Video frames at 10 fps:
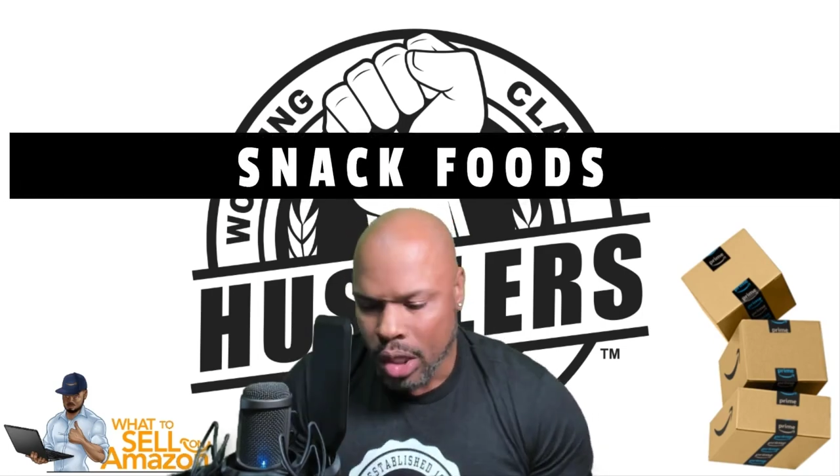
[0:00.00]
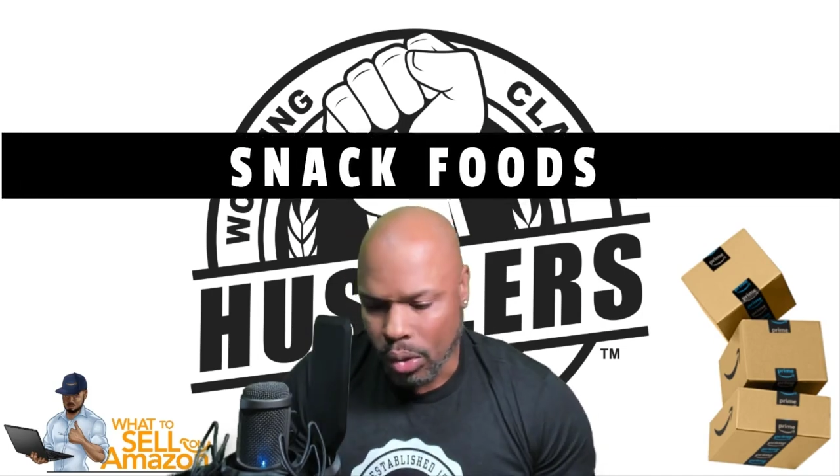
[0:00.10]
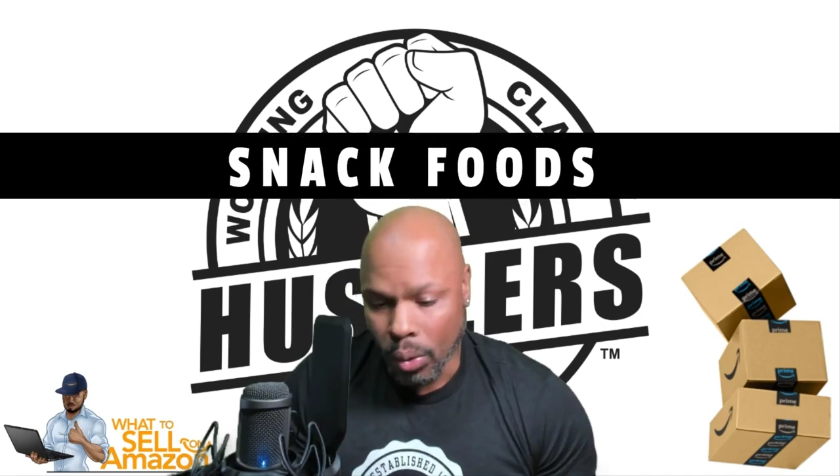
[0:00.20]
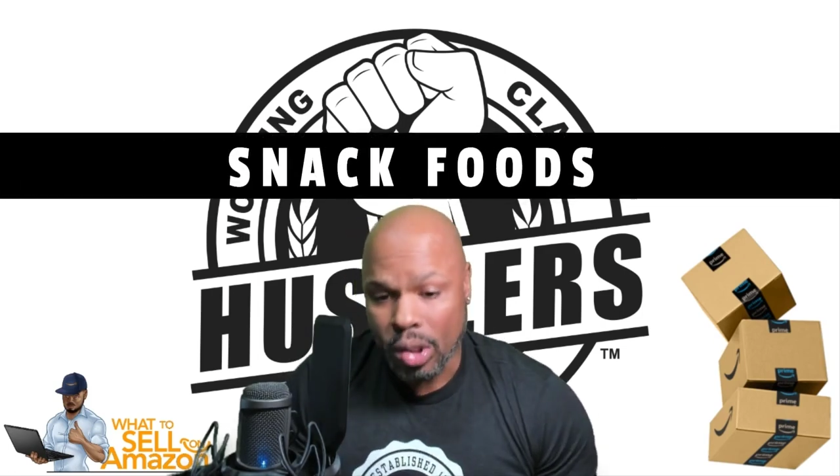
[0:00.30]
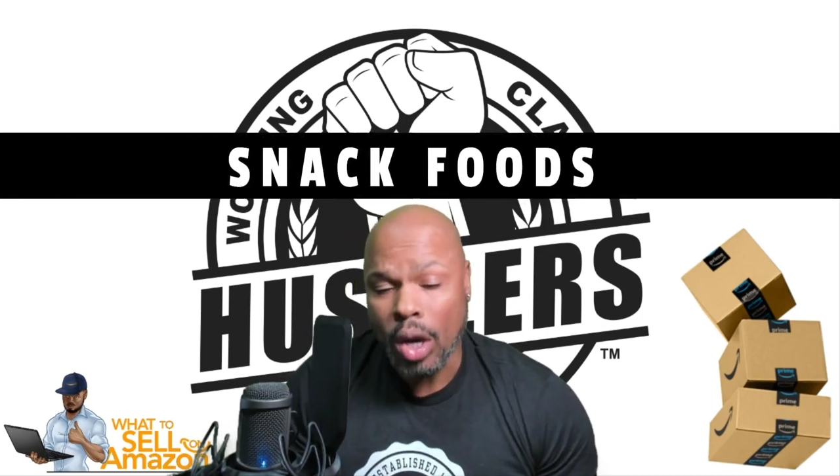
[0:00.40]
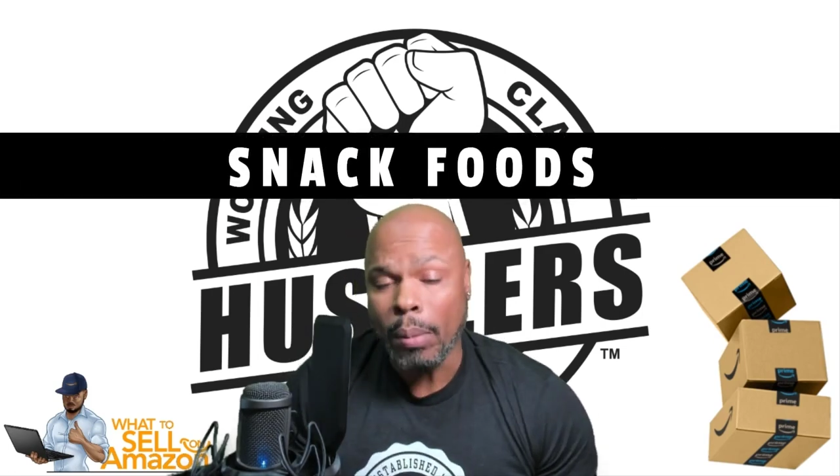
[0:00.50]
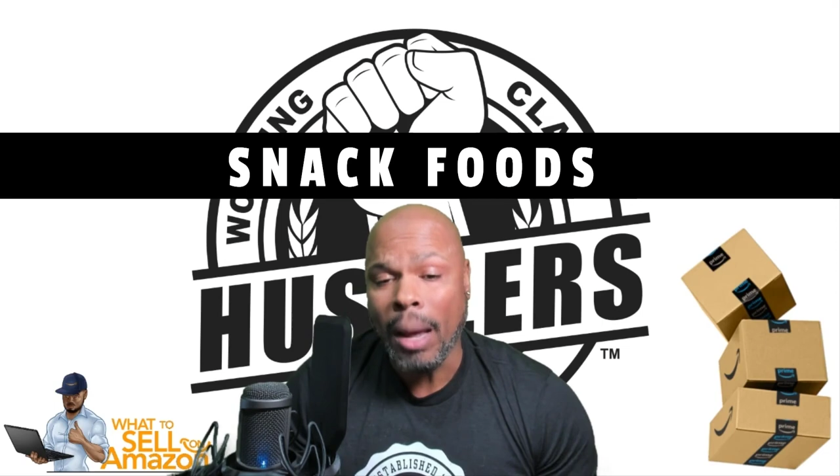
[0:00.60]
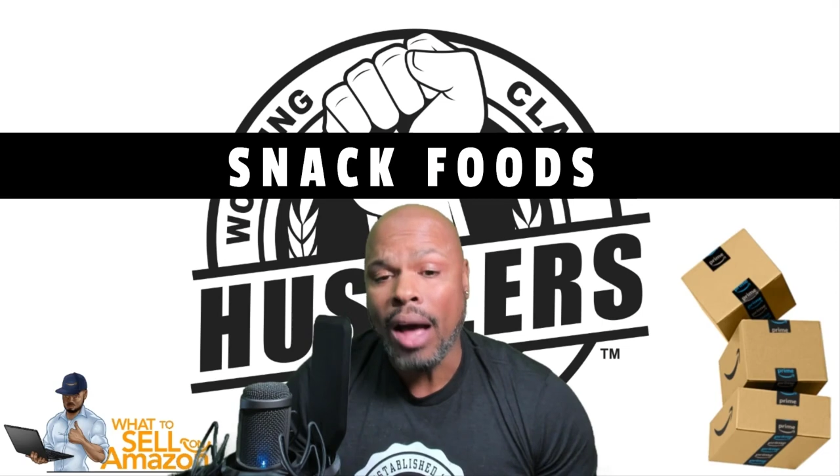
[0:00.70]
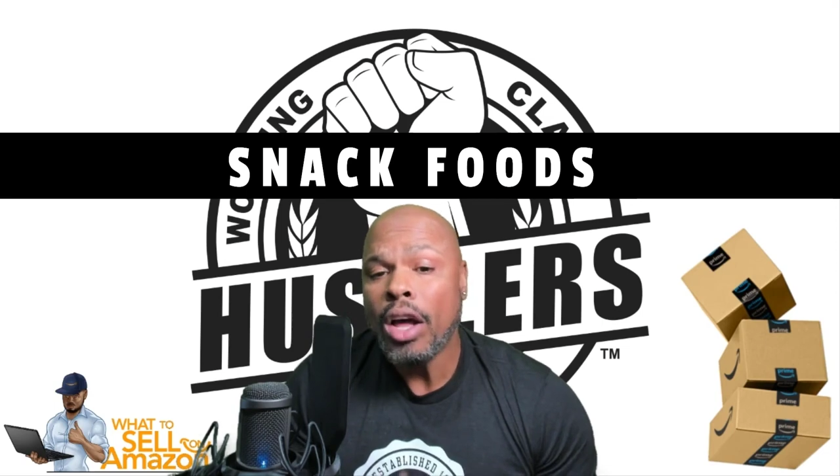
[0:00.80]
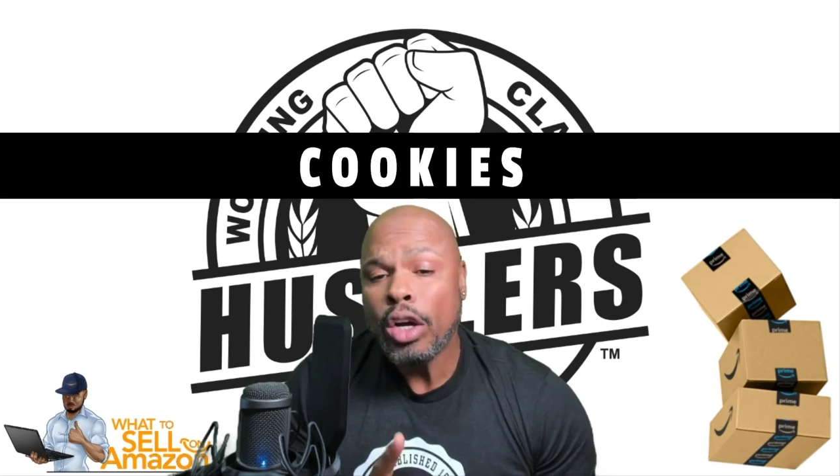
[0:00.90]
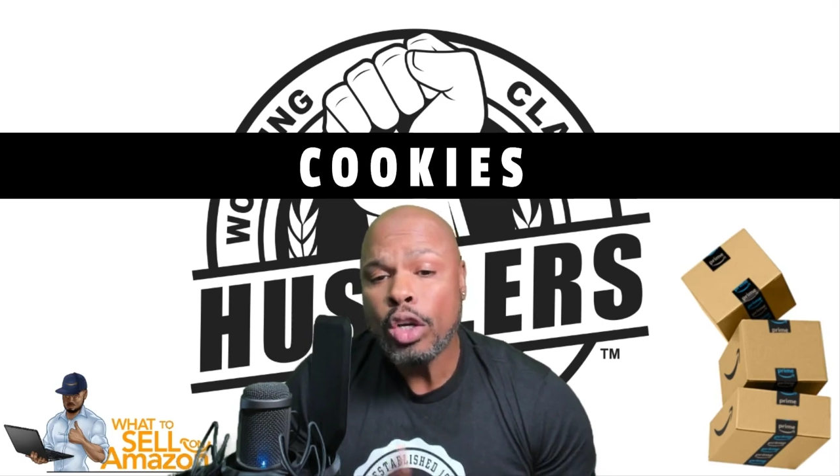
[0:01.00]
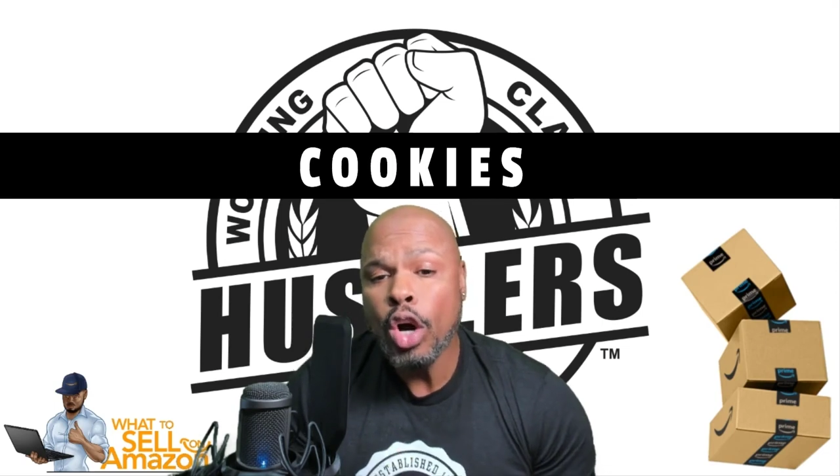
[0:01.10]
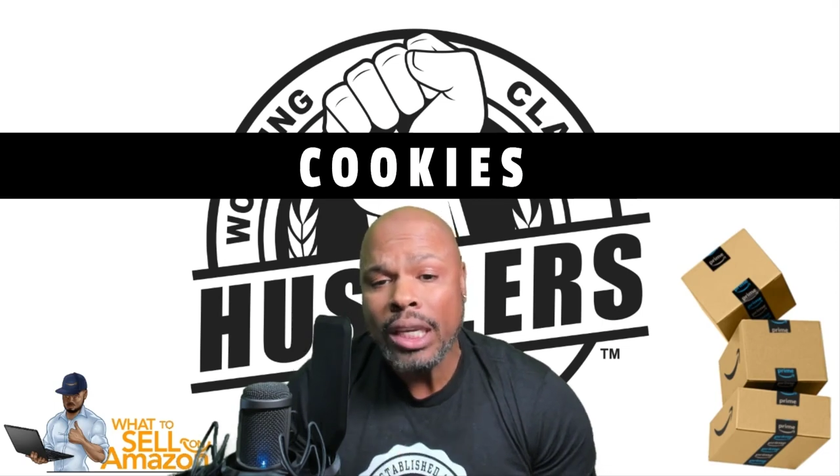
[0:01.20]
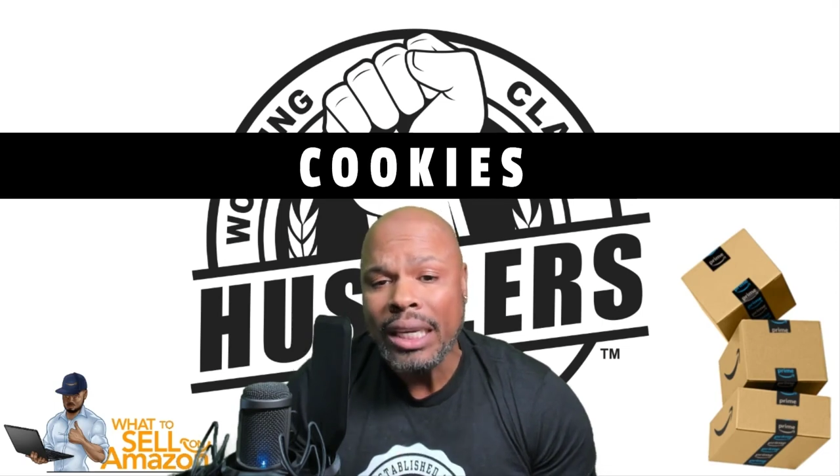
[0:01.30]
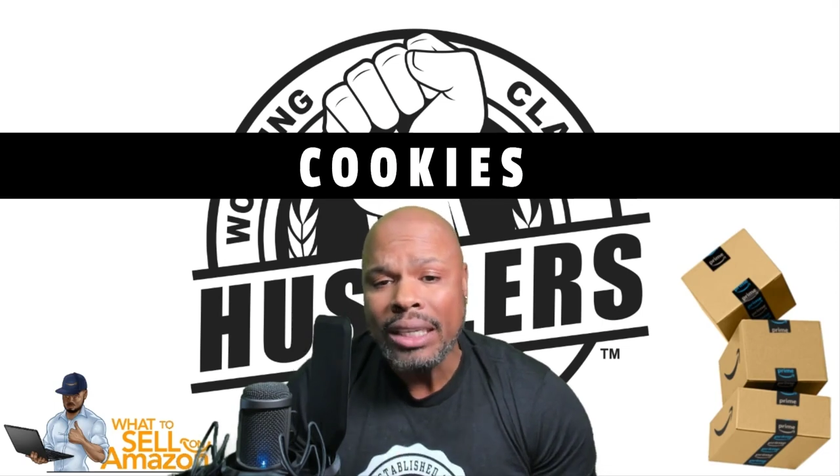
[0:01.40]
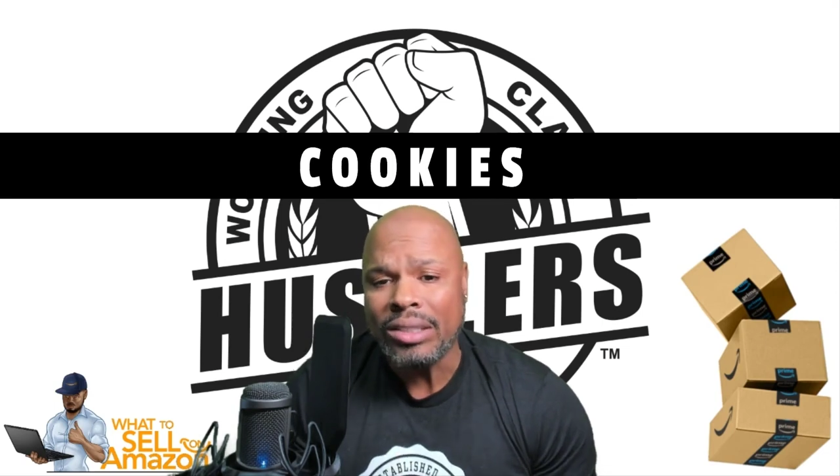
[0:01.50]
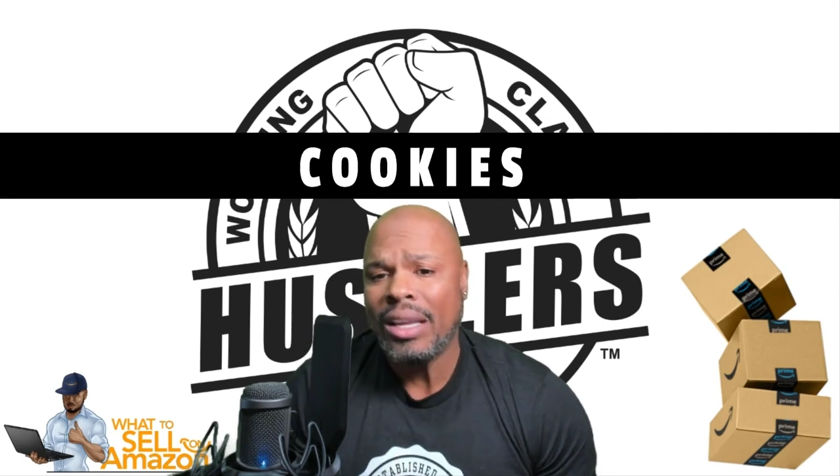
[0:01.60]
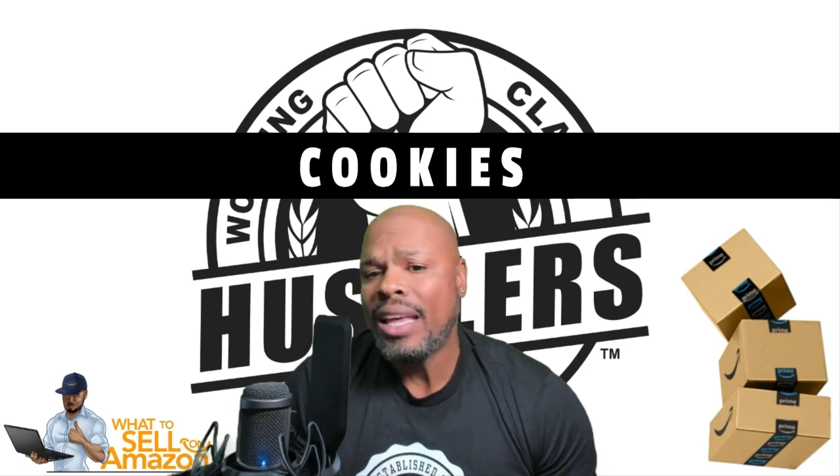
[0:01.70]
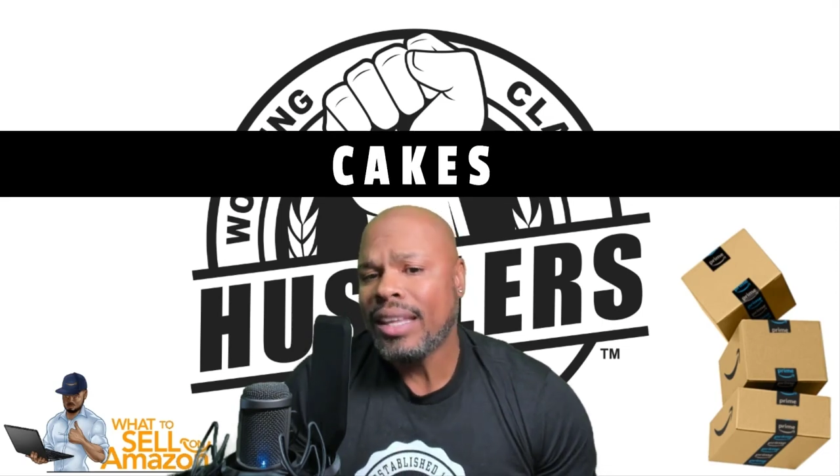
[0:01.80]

So we're talking about cookies,